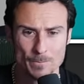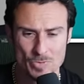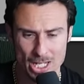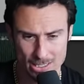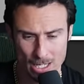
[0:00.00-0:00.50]

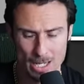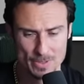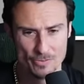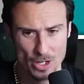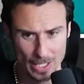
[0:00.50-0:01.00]
at times
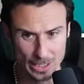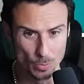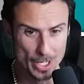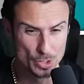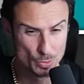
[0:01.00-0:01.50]
it felt like the
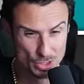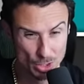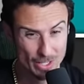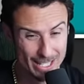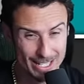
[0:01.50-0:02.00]
Raiders were
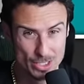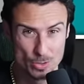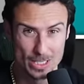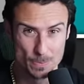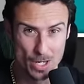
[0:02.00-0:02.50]
still in it, so
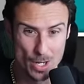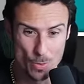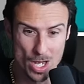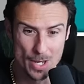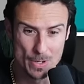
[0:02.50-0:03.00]
that's probably
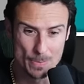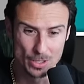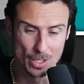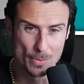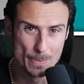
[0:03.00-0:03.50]
why we put
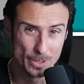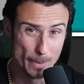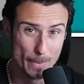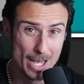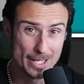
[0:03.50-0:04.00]
the we put the
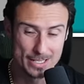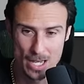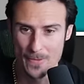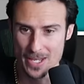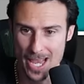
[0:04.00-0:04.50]
minus
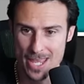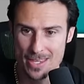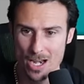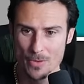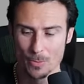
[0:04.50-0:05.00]
on the A
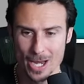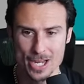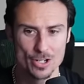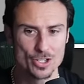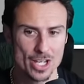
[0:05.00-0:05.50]
there. The
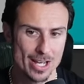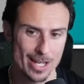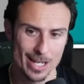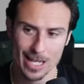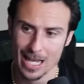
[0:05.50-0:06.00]
Raiders,
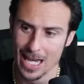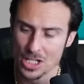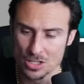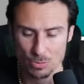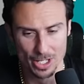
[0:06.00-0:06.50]
it
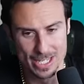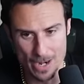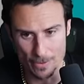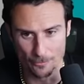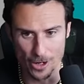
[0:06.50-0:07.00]
just really
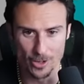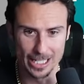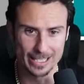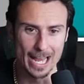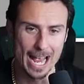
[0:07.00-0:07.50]
never felt
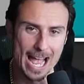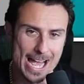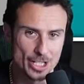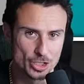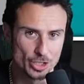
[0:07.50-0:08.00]
like they
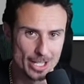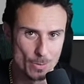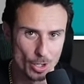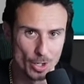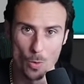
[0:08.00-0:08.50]
actually
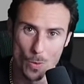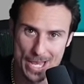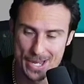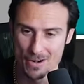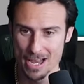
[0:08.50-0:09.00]
were gonna
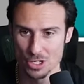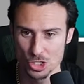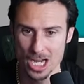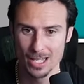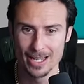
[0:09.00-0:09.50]
win or had a
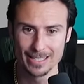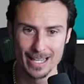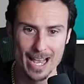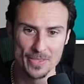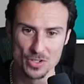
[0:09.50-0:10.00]
shot like
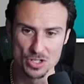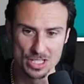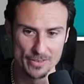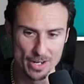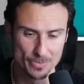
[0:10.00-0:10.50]
that, and they're just
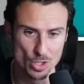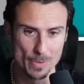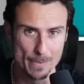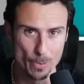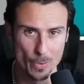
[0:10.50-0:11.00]
giving up too
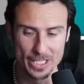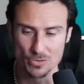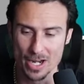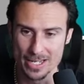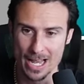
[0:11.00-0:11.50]
many points
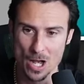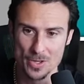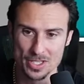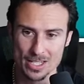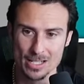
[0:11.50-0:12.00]
right now. The
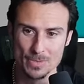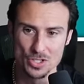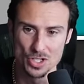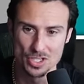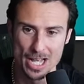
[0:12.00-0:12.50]
team is
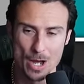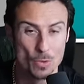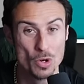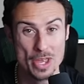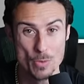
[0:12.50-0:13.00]
just not
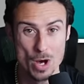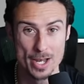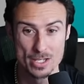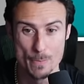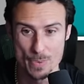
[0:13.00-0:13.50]
where they want
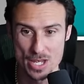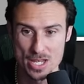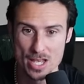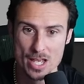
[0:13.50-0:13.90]
it to be,